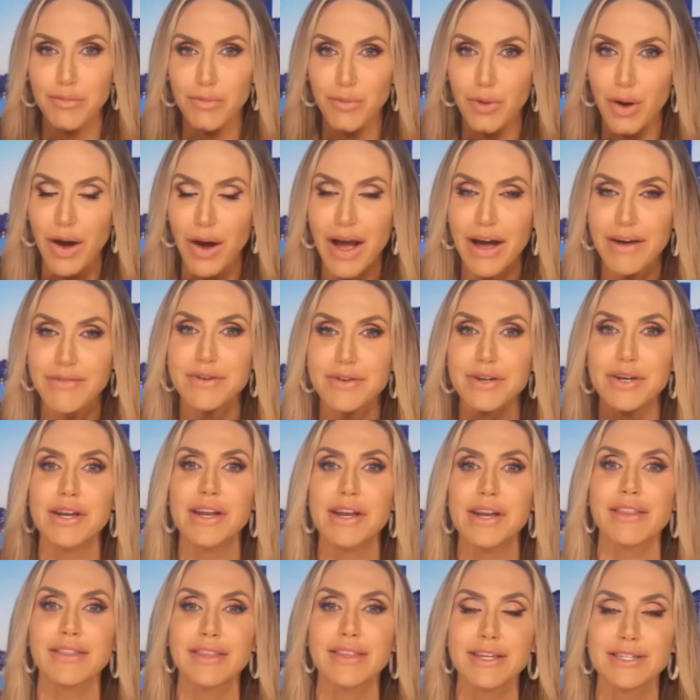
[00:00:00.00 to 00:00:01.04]
will have
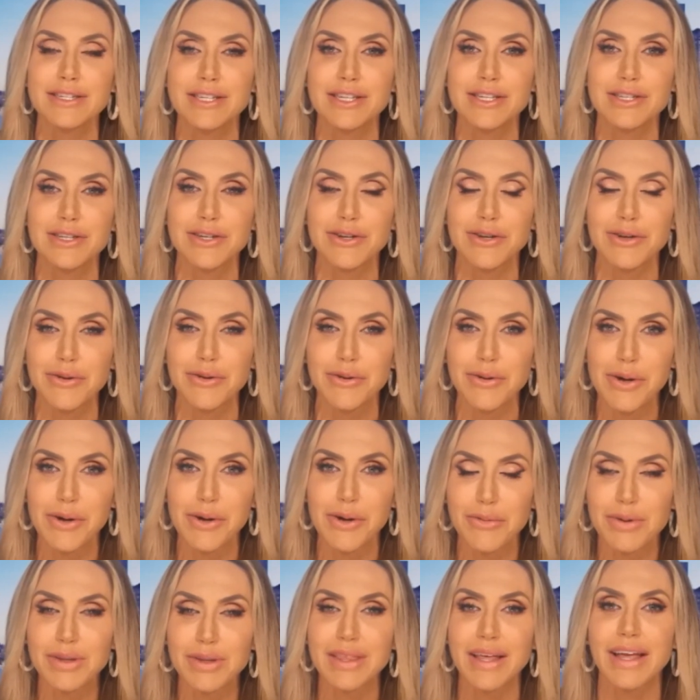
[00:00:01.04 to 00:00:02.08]
nothing to do
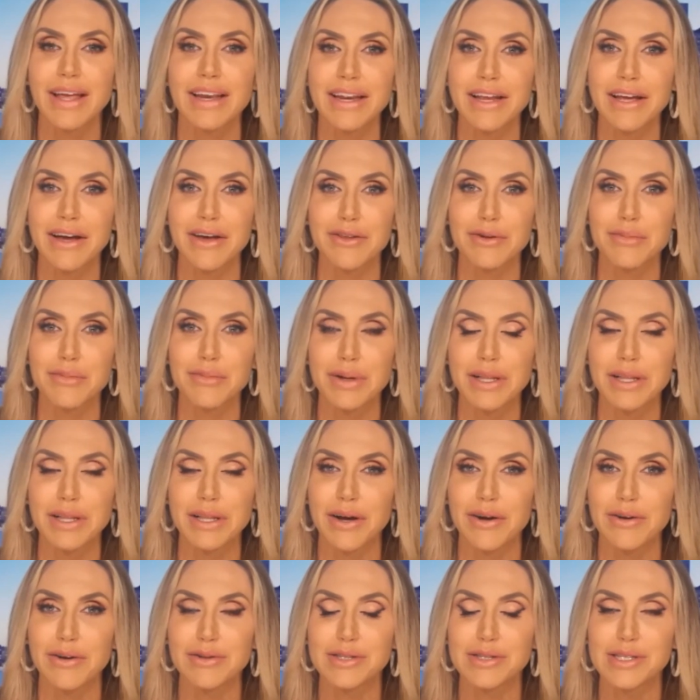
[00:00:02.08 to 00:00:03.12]
with any other
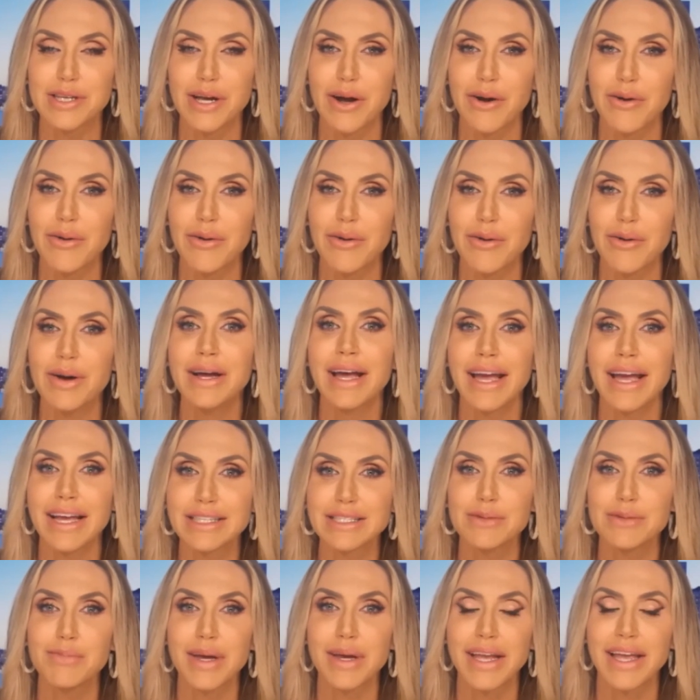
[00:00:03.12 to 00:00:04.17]
pillow. So it's
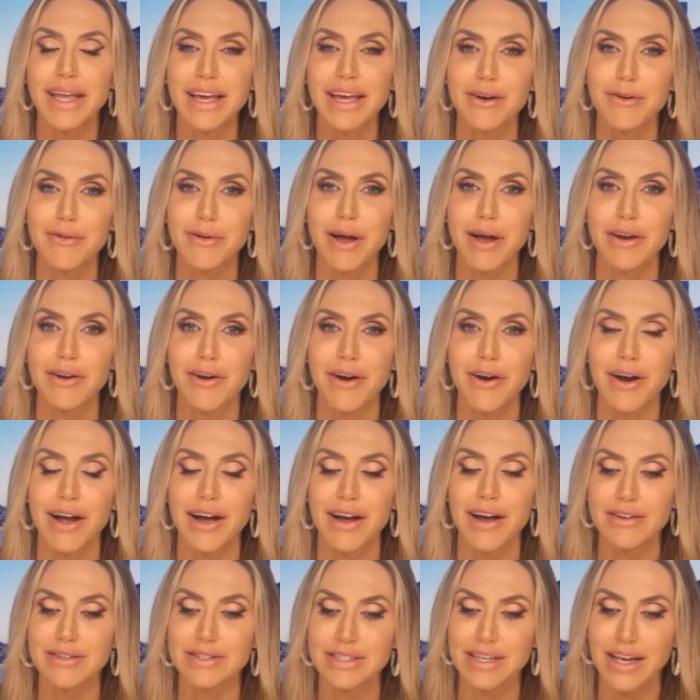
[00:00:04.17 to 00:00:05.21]
a big hit around our
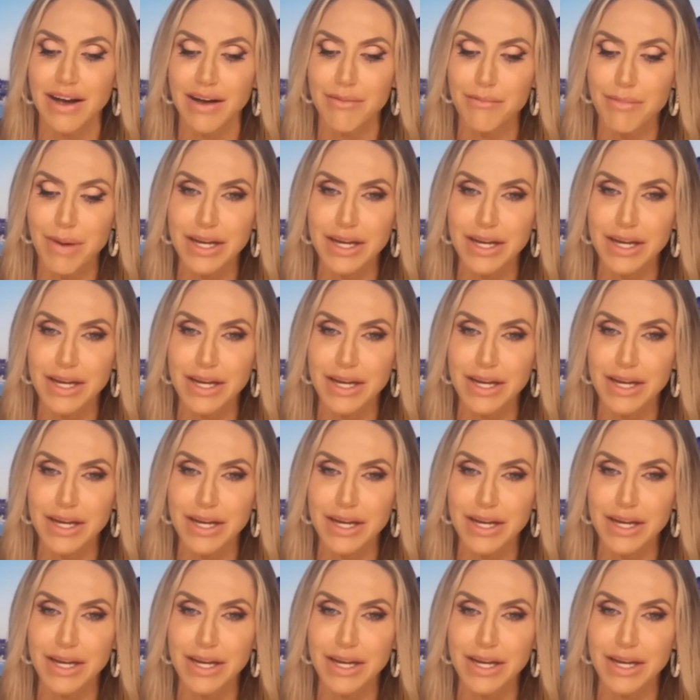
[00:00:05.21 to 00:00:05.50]
house. My